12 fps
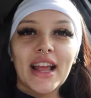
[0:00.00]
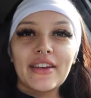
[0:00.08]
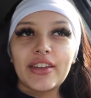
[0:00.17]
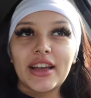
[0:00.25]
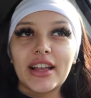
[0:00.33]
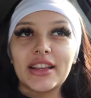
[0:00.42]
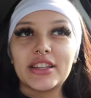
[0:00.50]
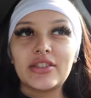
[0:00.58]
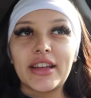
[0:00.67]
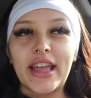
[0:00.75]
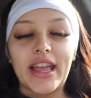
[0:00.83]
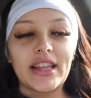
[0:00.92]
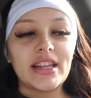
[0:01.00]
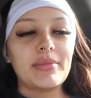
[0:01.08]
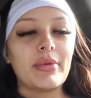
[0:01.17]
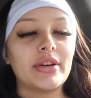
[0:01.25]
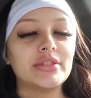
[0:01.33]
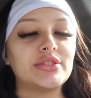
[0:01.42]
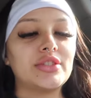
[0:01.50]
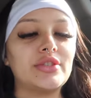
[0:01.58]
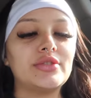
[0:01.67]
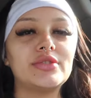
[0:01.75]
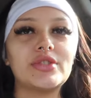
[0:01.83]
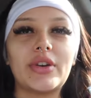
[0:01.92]
have like a little candy bar
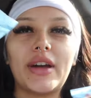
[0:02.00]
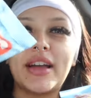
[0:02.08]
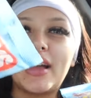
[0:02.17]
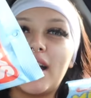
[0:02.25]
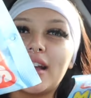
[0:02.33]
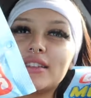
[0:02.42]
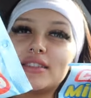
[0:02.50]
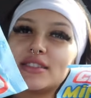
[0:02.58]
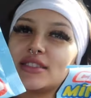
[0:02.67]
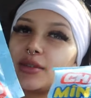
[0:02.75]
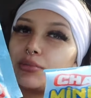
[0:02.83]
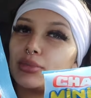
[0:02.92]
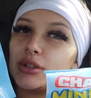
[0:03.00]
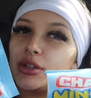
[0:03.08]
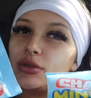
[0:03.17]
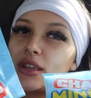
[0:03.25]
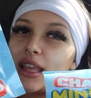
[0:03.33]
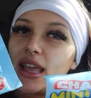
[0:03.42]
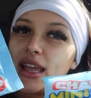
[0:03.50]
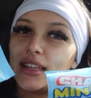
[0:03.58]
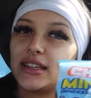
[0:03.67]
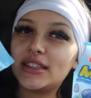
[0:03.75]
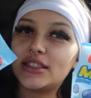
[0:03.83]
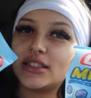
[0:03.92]
too. So I got some blue
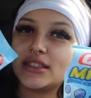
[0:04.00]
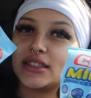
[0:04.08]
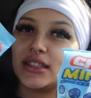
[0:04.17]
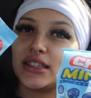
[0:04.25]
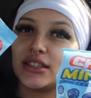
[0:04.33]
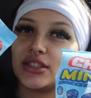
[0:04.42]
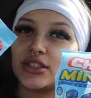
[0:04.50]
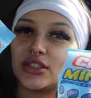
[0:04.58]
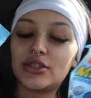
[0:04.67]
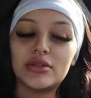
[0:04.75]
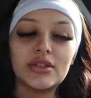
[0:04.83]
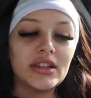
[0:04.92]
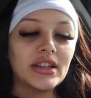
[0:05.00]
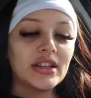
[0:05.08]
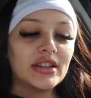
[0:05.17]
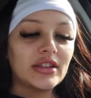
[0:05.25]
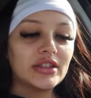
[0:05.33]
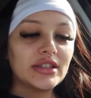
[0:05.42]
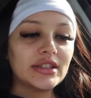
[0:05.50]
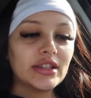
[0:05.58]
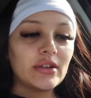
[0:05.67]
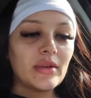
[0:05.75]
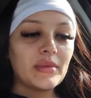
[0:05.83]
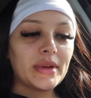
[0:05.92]
candy, just these two. They're just
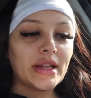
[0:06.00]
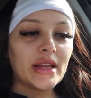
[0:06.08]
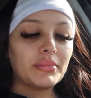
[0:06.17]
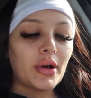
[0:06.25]
little mini